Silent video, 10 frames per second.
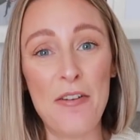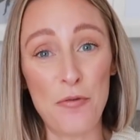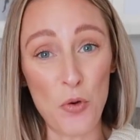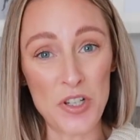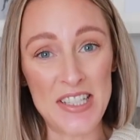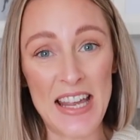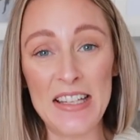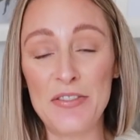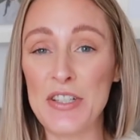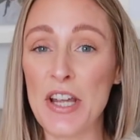For
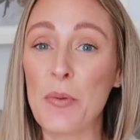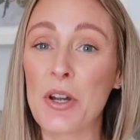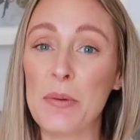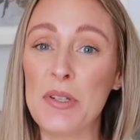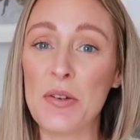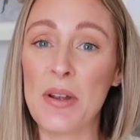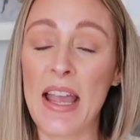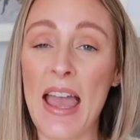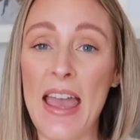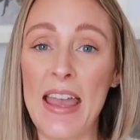today's video, we're going to be
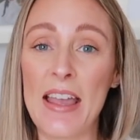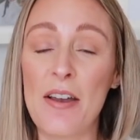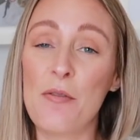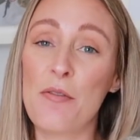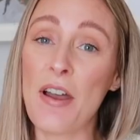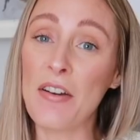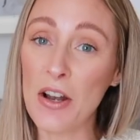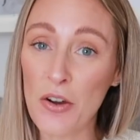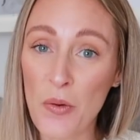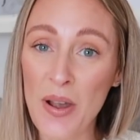doing a
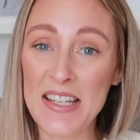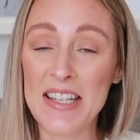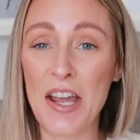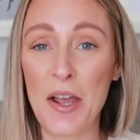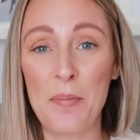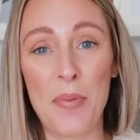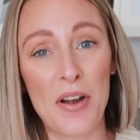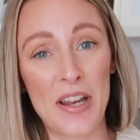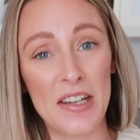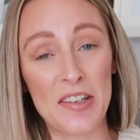very long-awaited Home
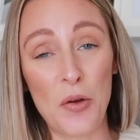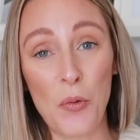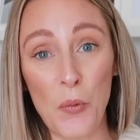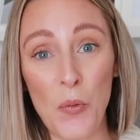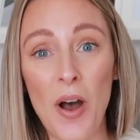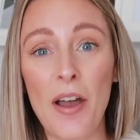Bargains haul.